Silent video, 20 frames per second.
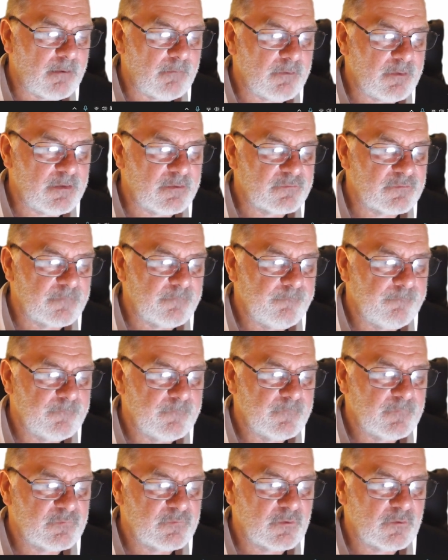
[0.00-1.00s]
it is.
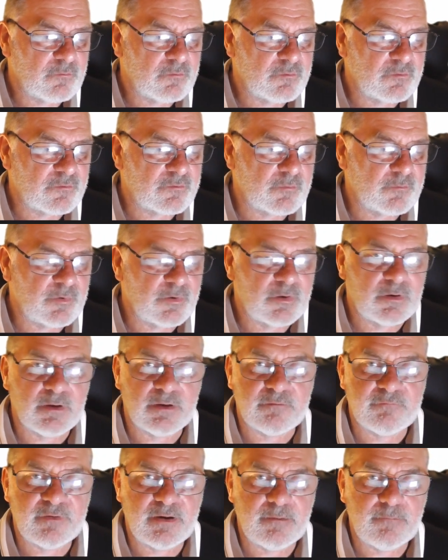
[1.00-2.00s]
So just double click
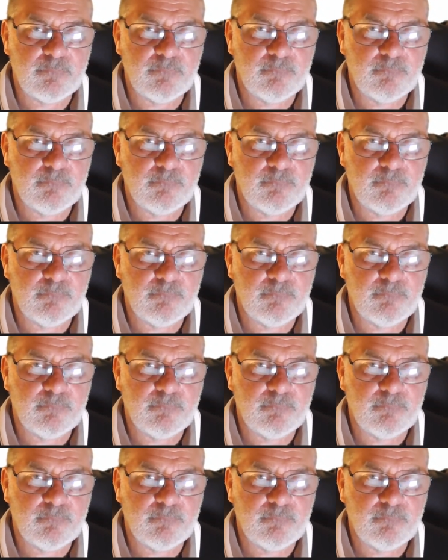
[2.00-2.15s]
that.